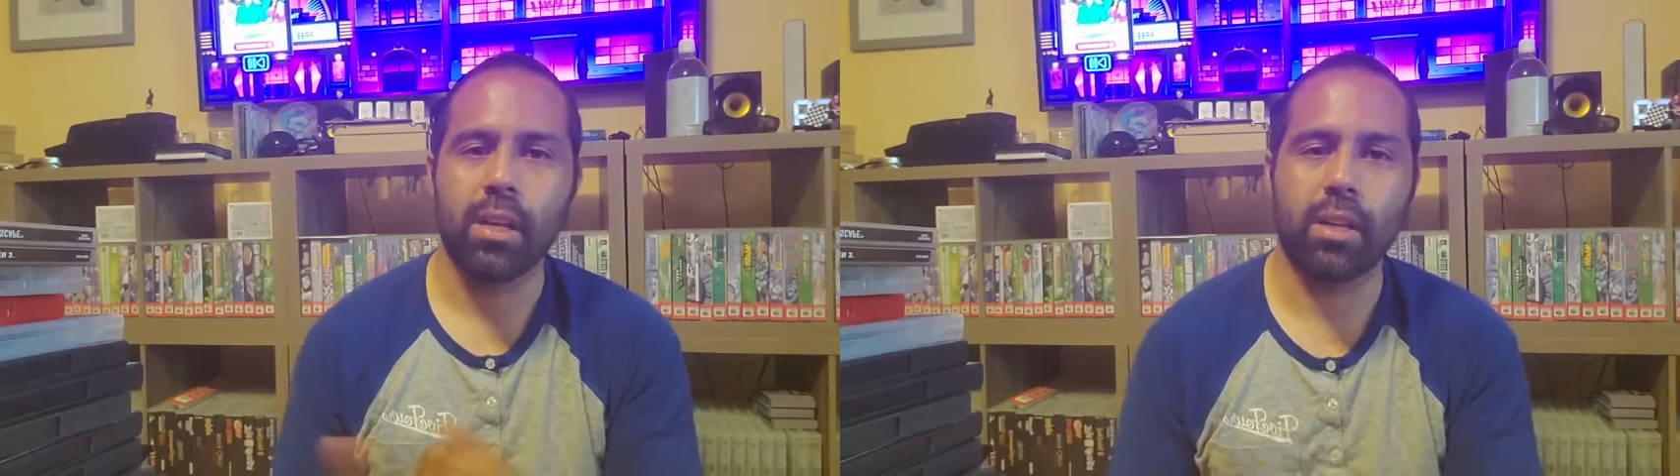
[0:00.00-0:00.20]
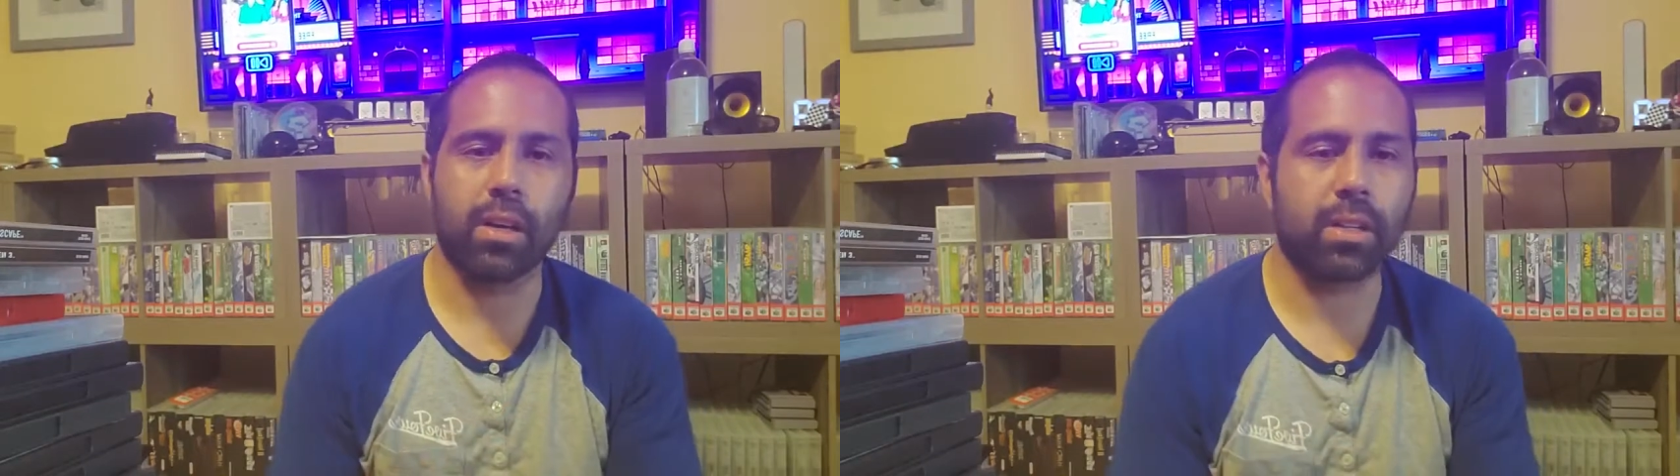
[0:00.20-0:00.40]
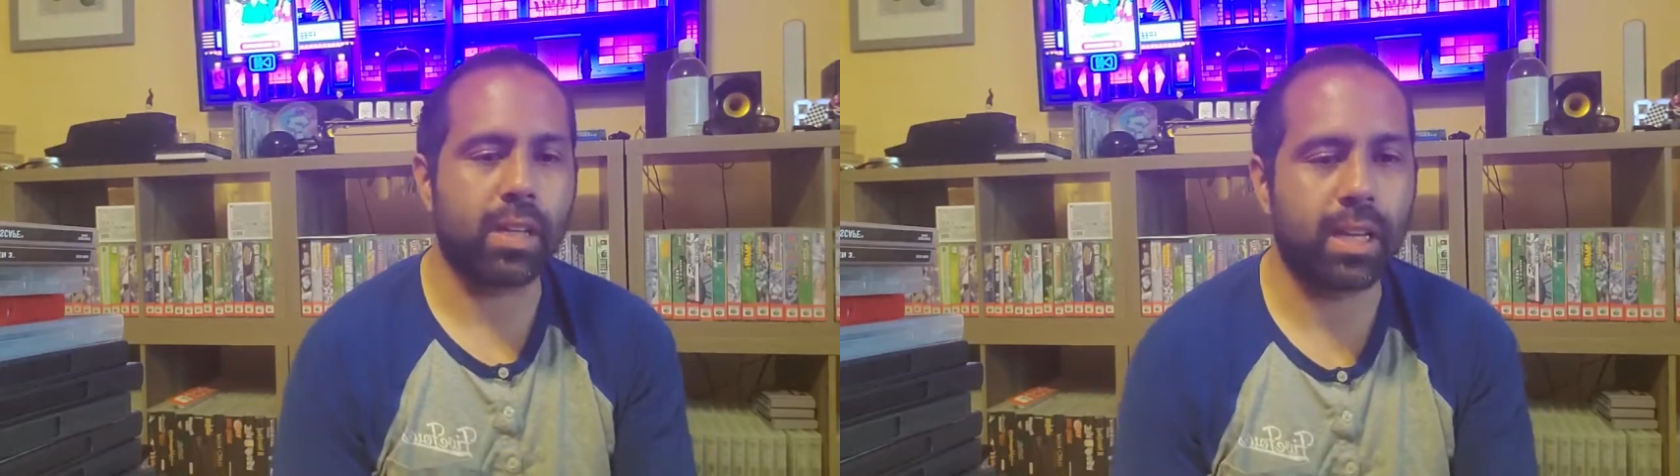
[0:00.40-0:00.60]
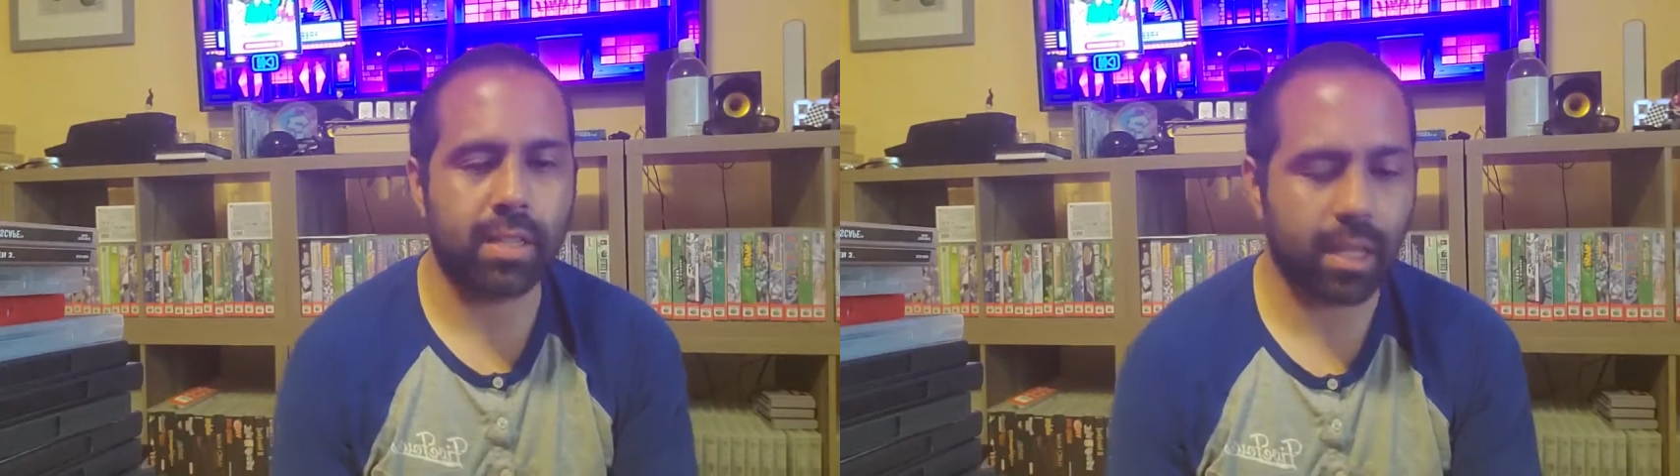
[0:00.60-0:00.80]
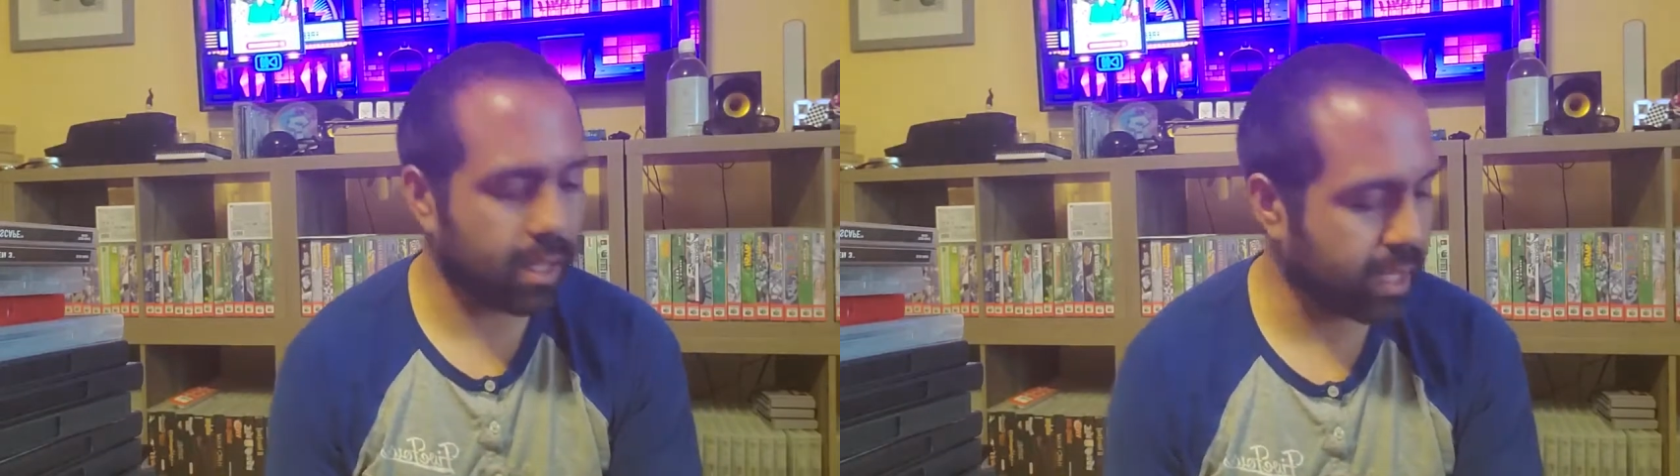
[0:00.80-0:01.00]
younger days
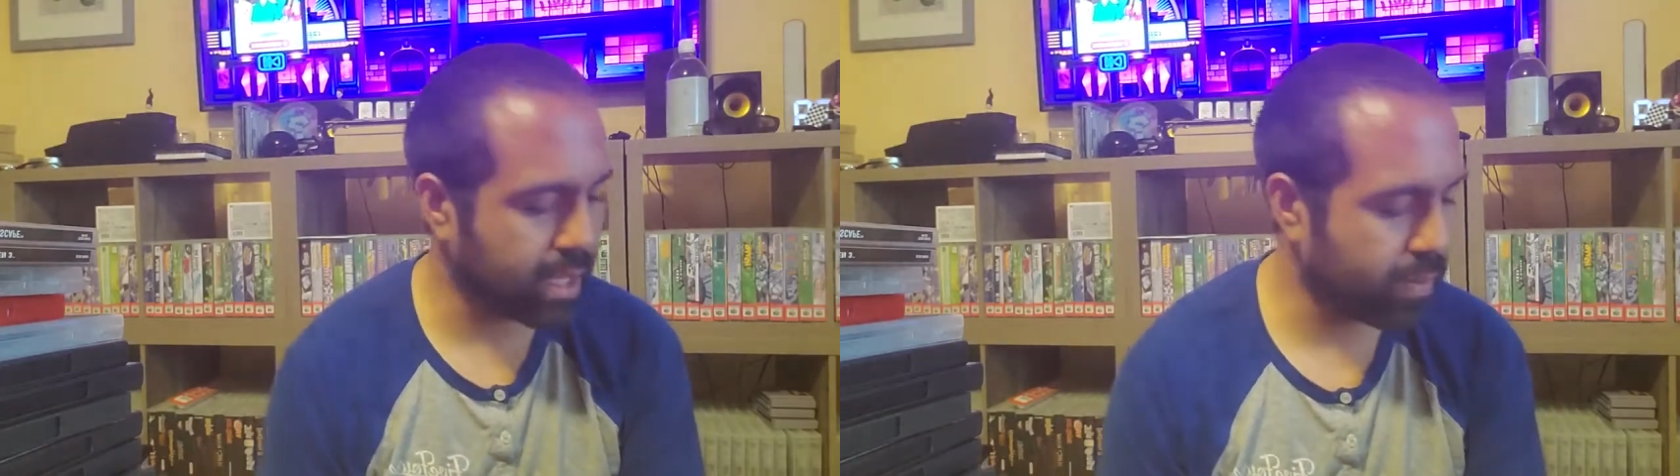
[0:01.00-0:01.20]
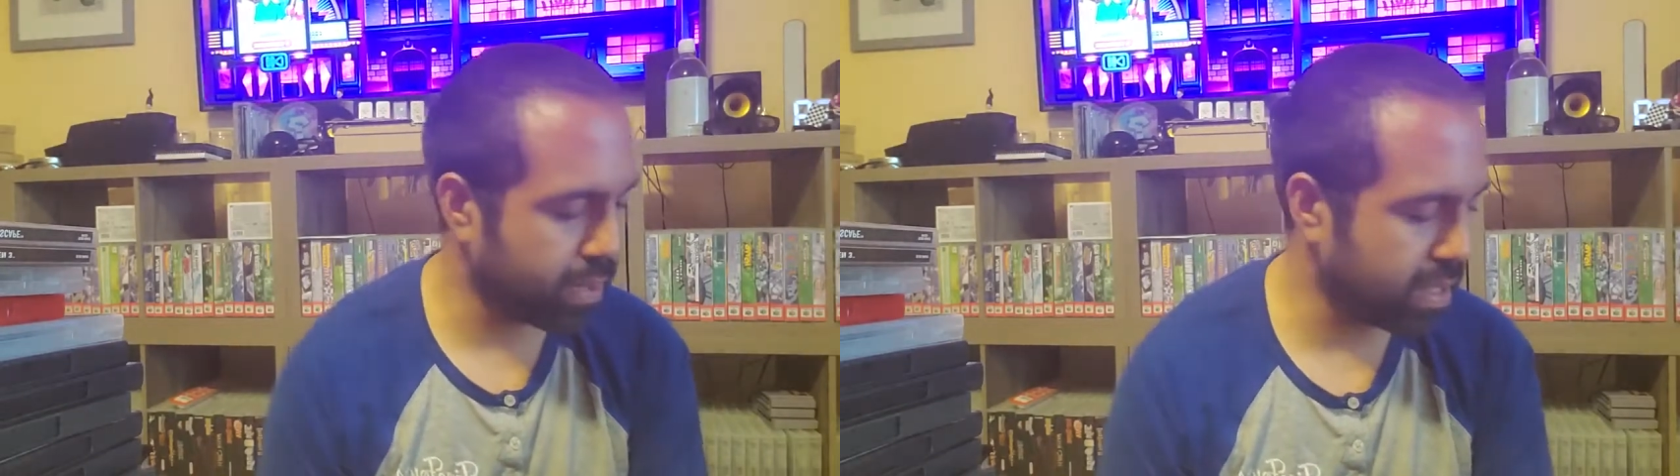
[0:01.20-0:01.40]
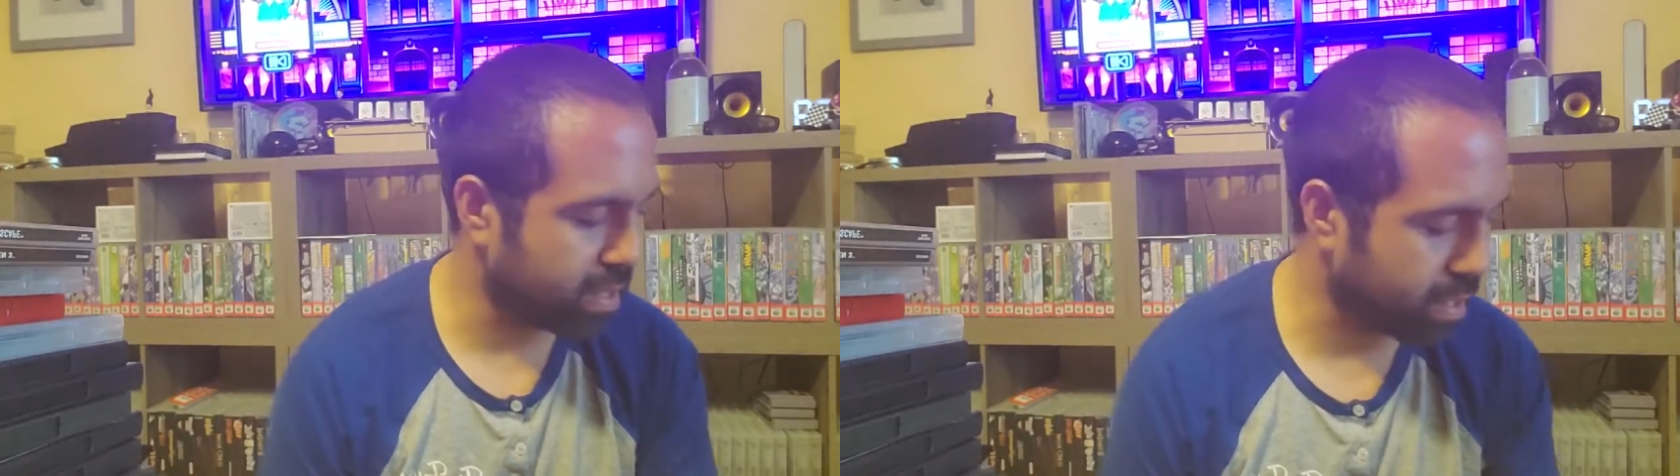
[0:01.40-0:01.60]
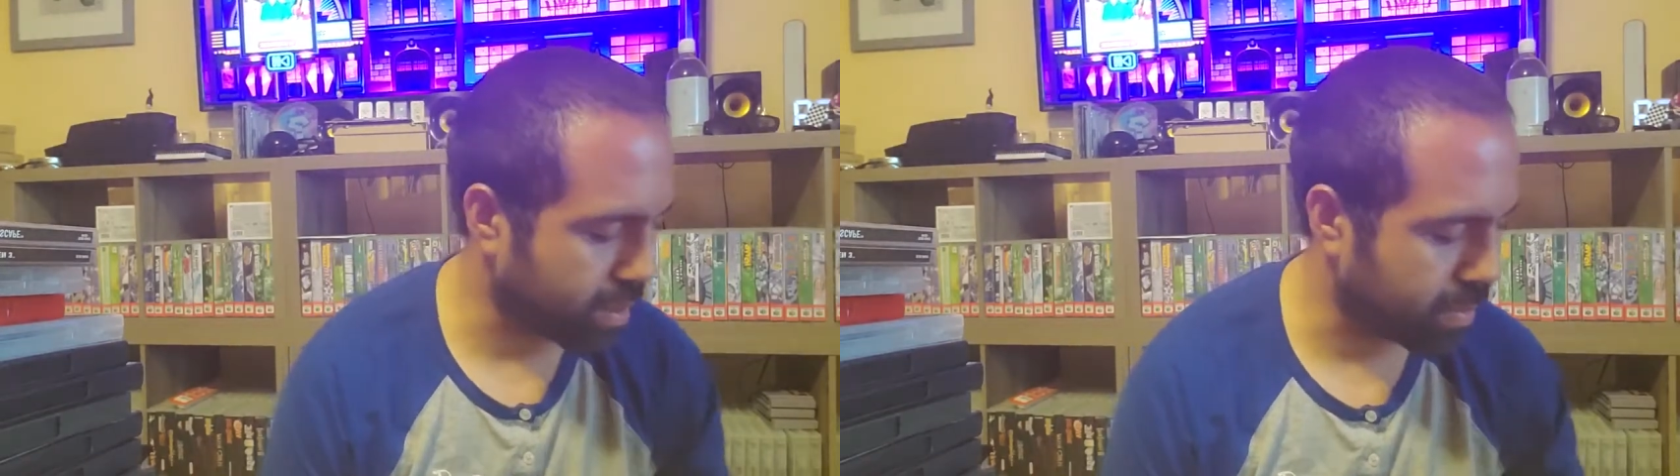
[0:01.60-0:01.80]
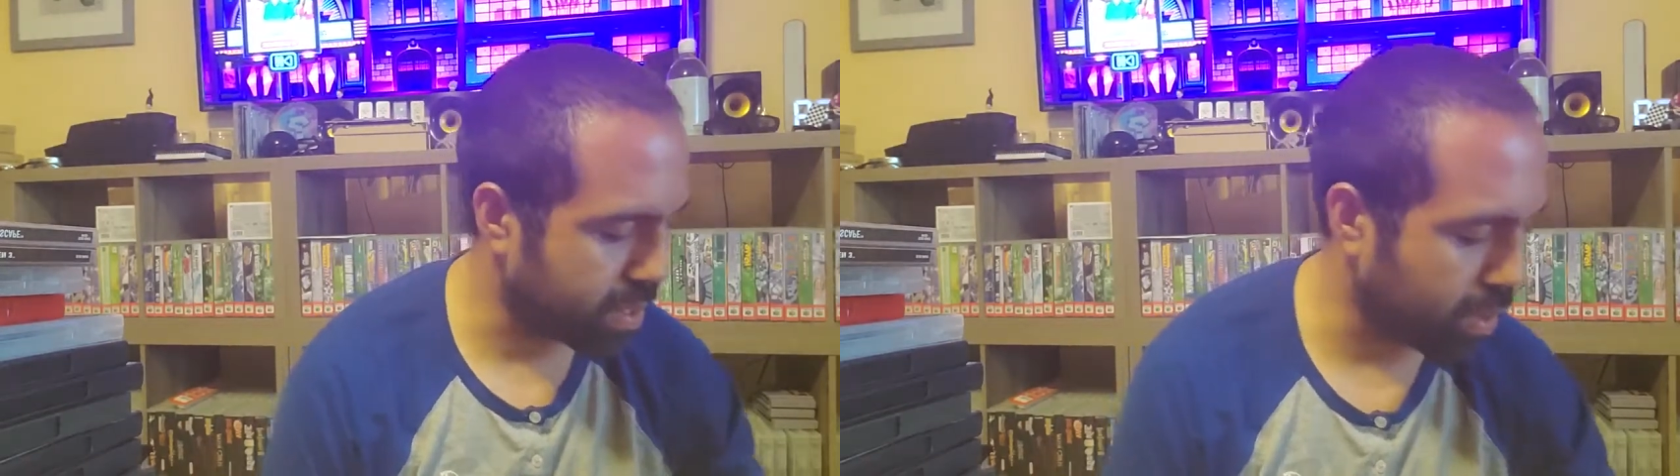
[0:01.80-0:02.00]
and collecting for these systems.